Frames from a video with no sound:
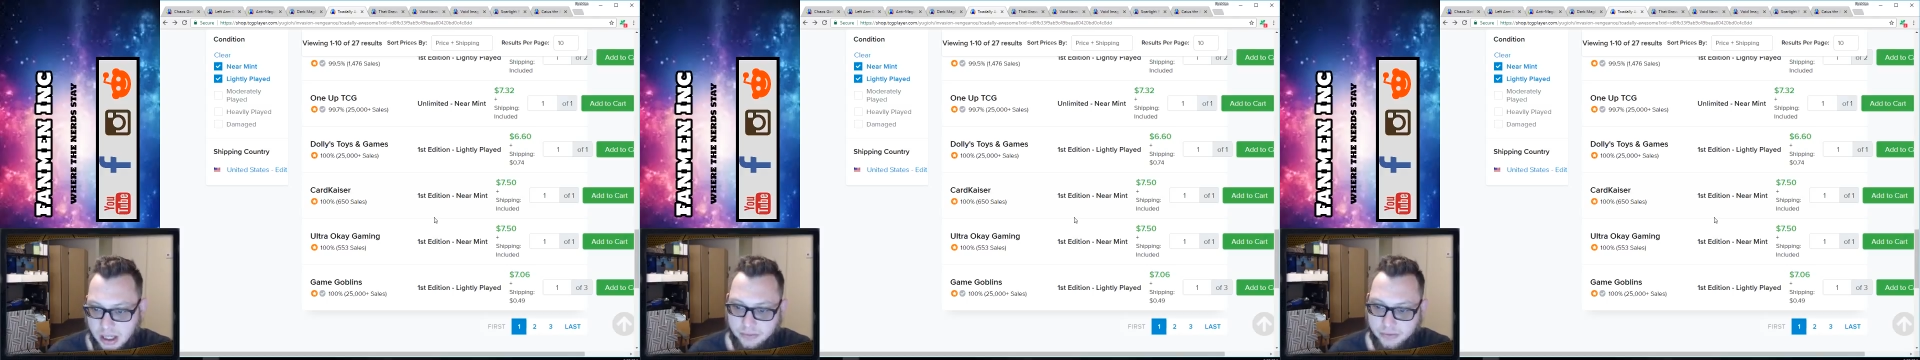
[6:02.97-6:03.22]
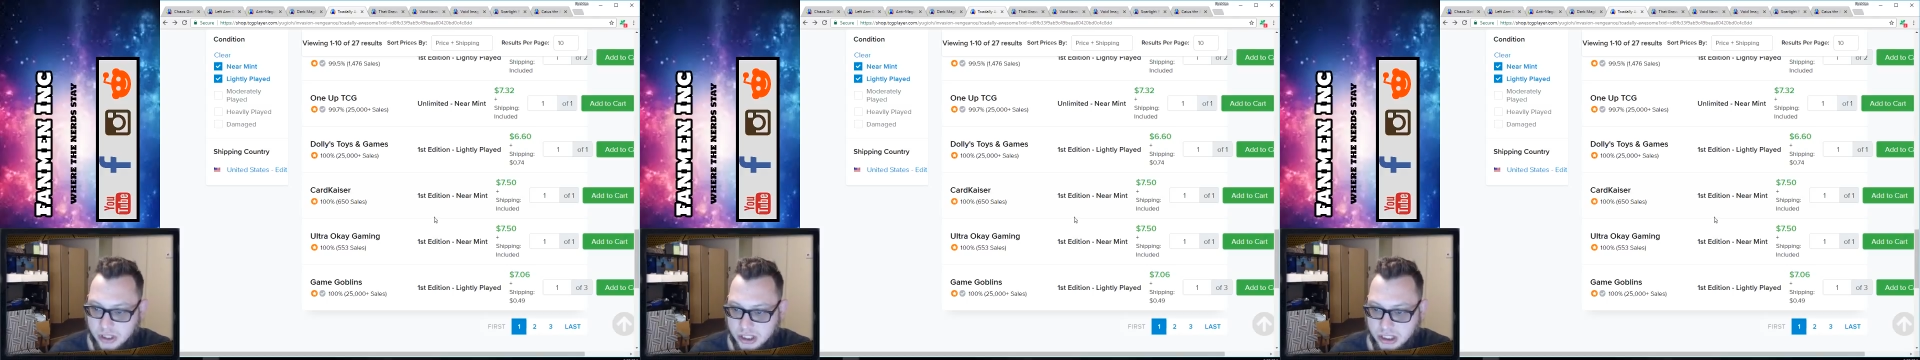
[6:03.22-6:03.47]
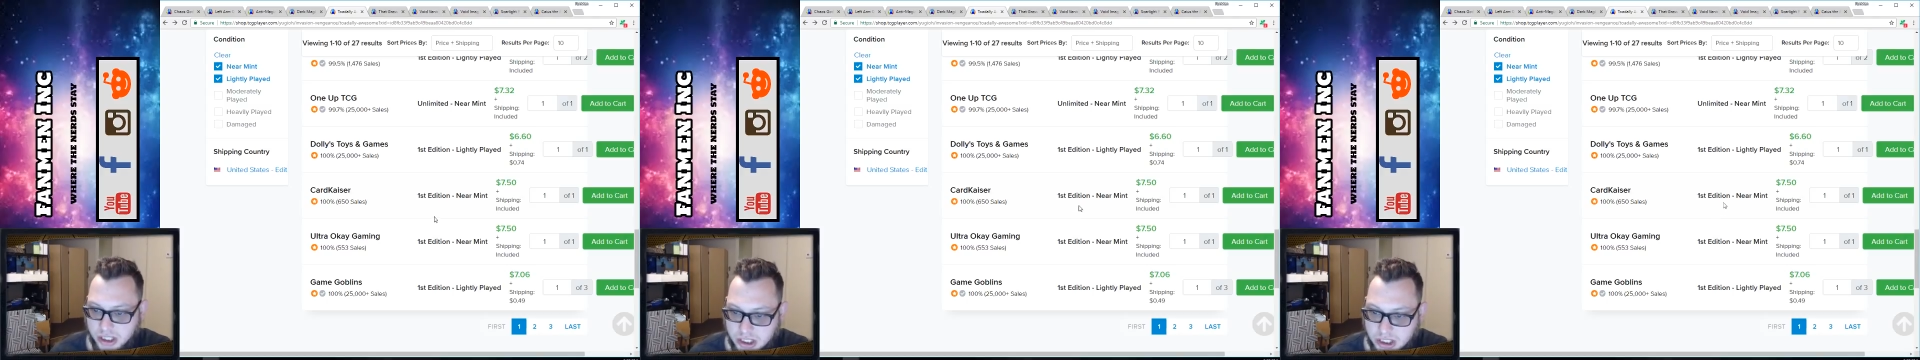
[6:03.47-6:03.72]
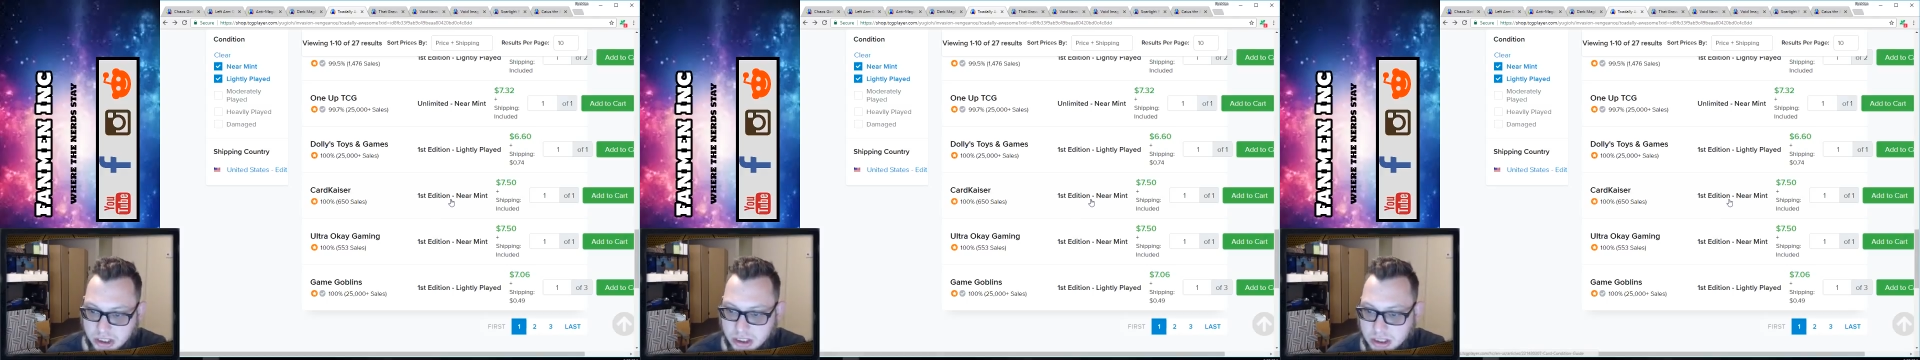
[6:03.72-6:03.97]
first
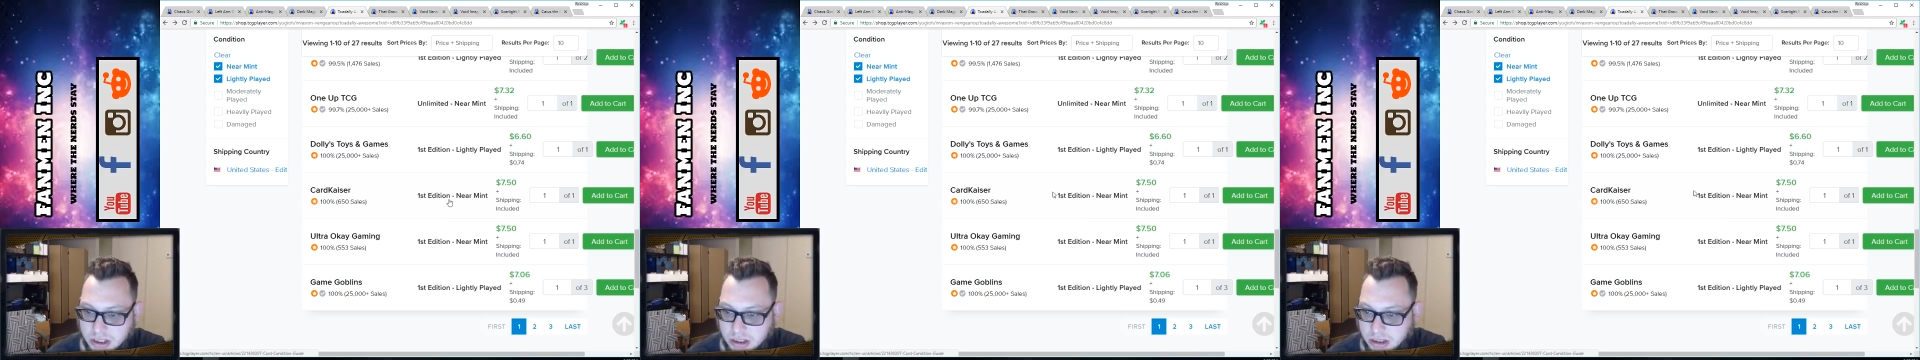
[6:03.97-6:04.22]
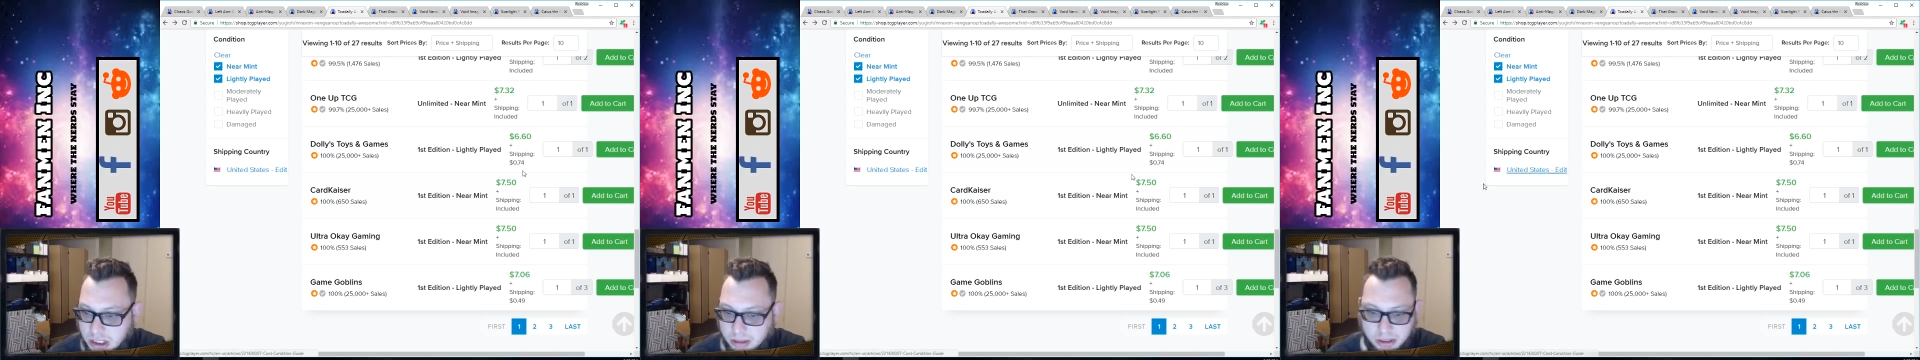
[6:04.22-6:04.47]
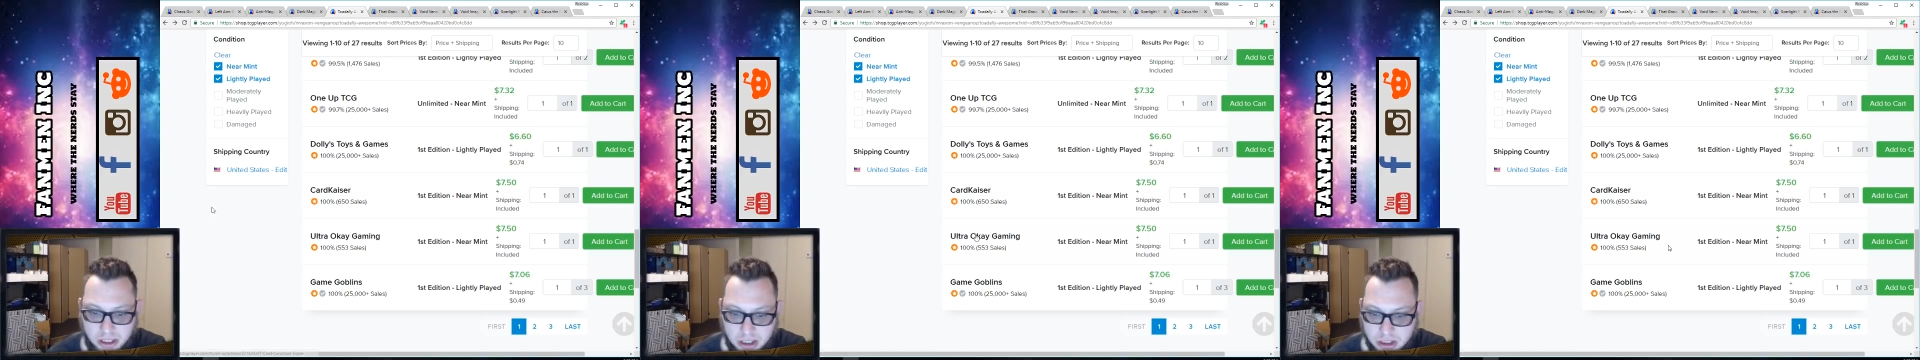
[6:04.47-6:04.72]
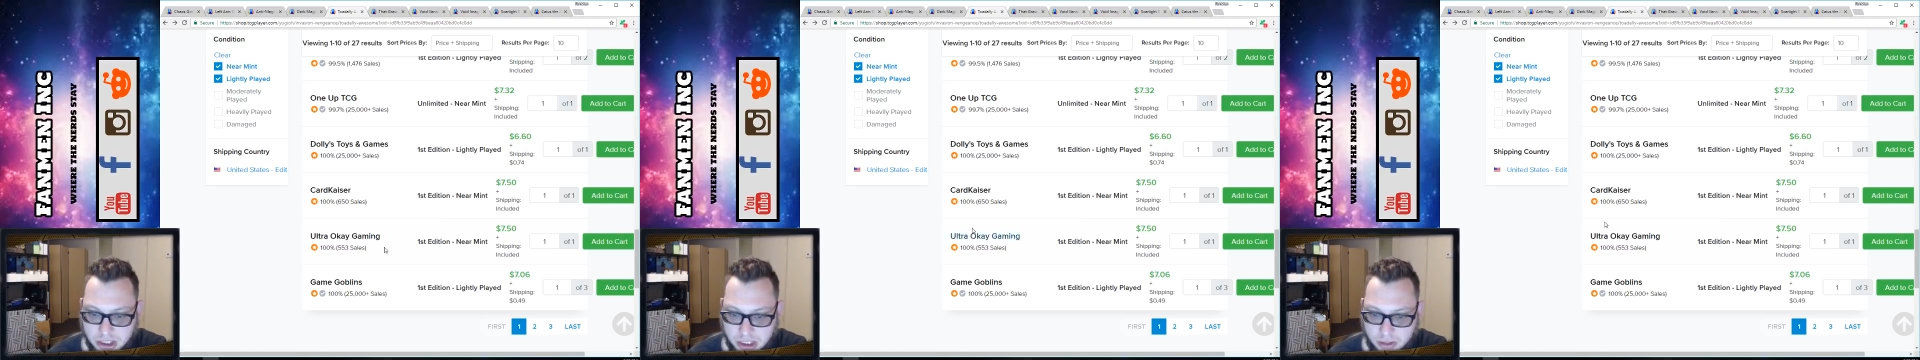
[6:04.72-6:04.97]
edition near mint, here
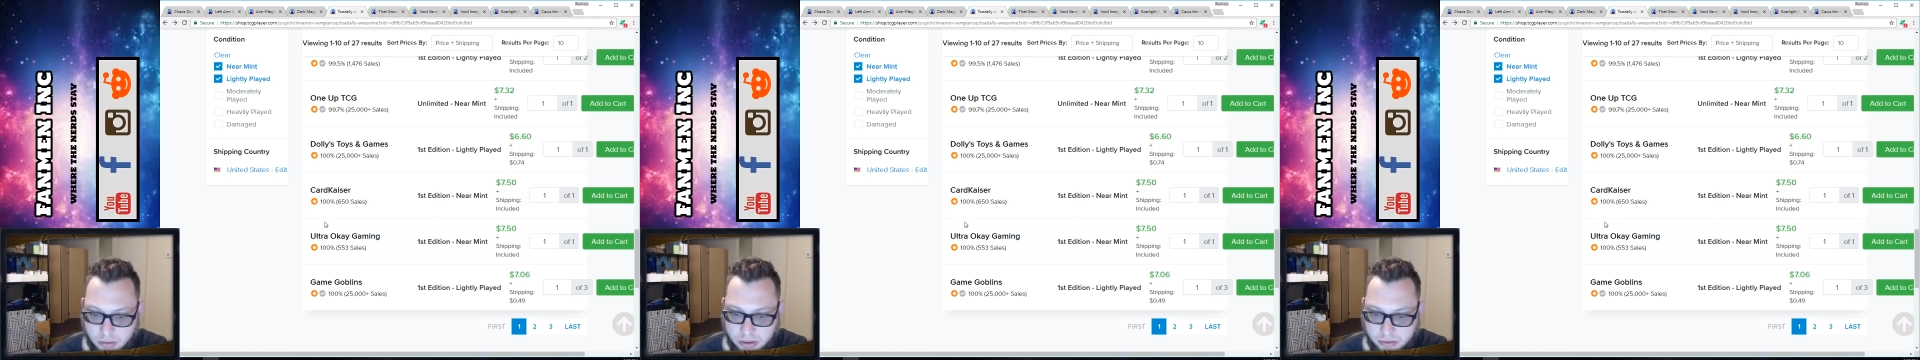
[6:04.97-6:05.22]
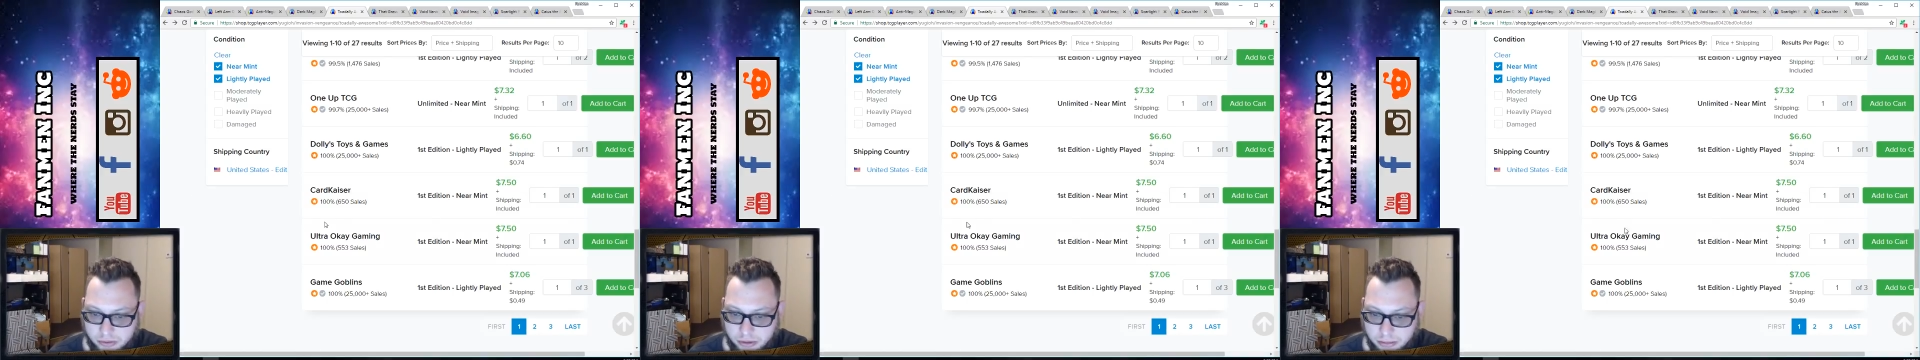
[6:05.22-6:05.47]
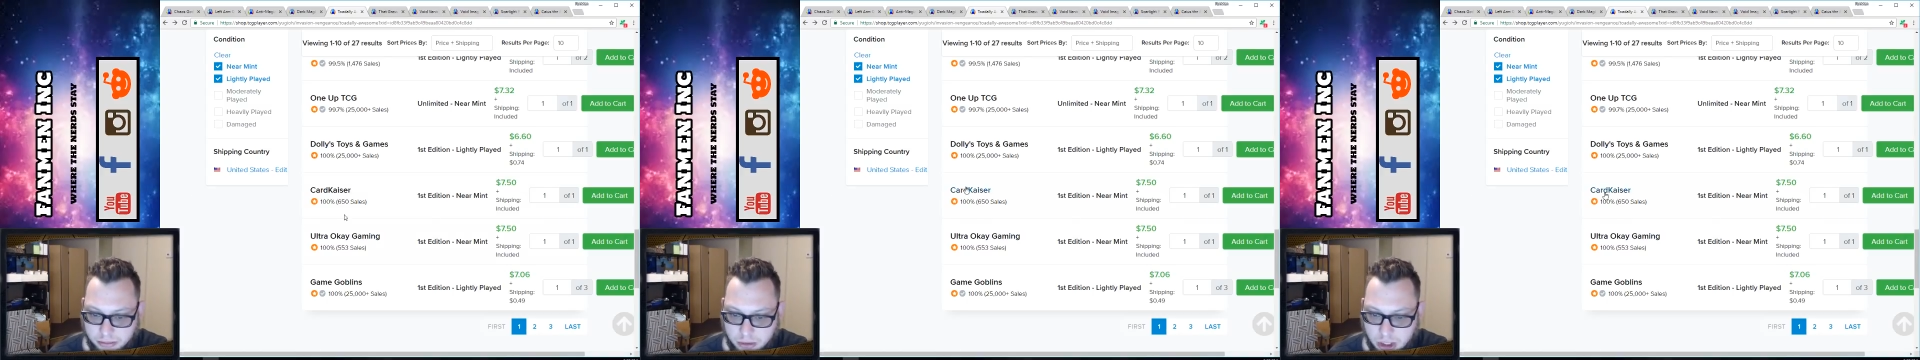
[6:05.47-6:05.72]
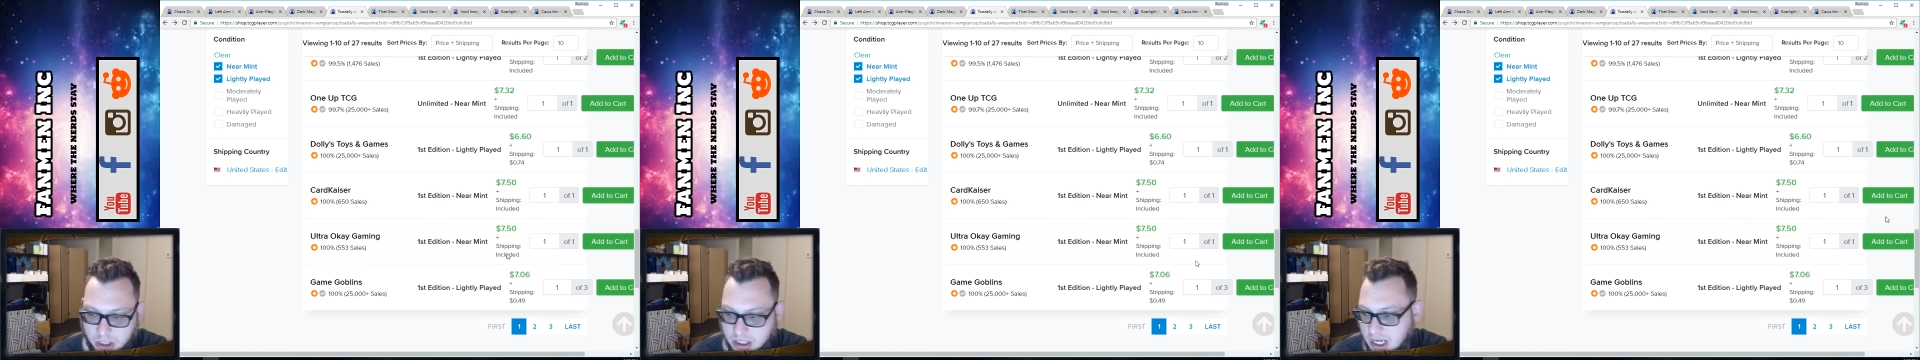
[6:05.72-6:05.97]
goes another one from
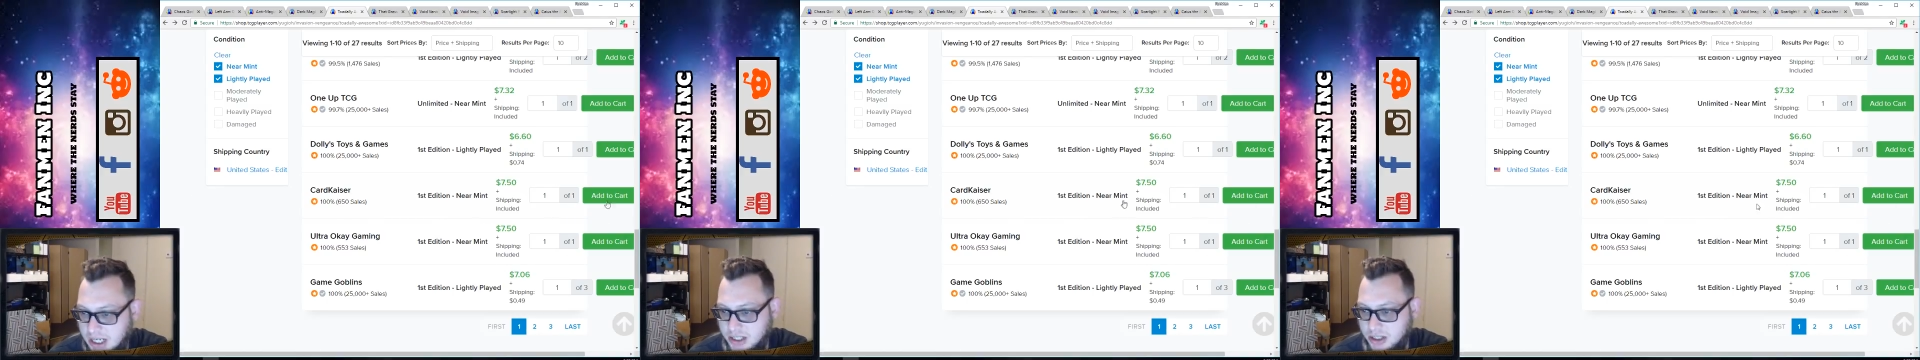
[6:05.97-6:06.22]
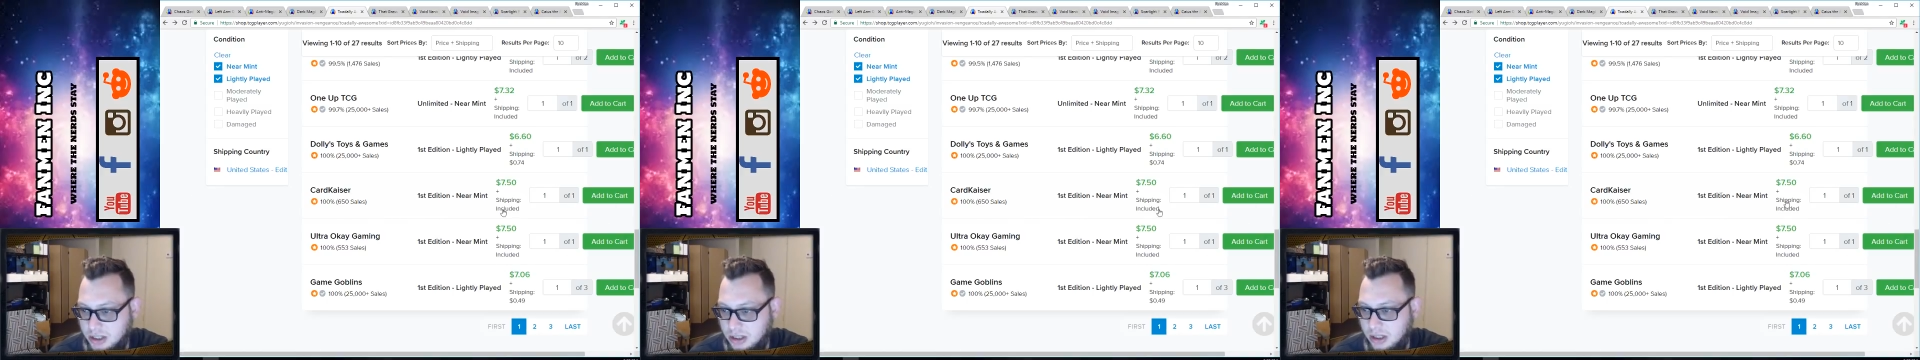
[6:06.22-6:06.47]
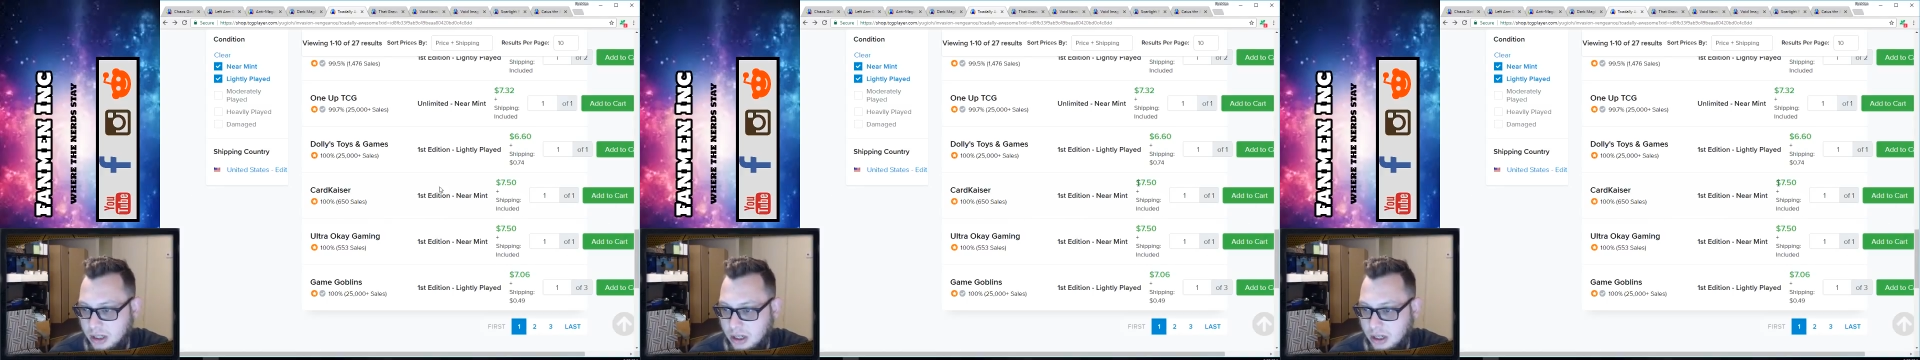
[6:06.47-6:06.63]
Card Kaiser.